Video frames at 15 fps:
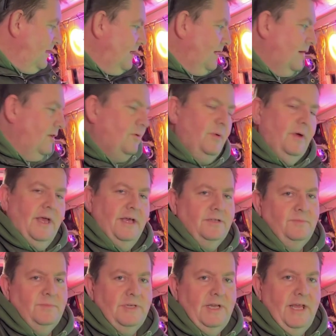I hope I get
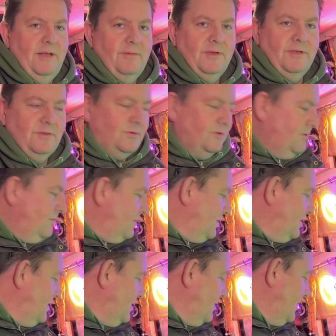some sleep, that's all.
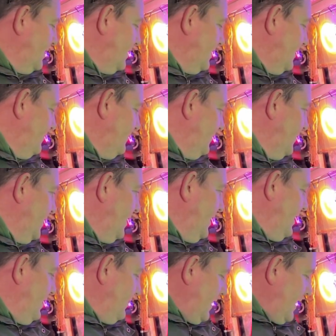
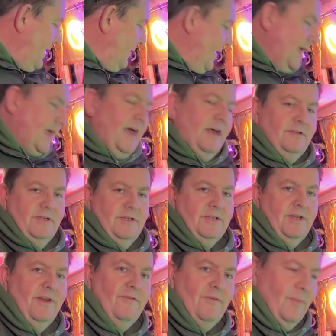But anyway, yes, that's
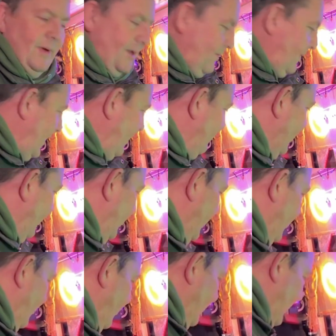enough about me
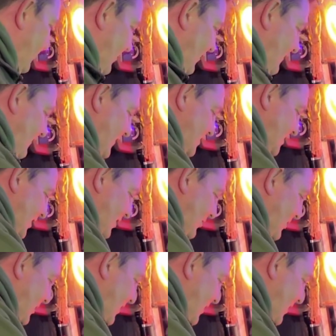rambling on about my physio.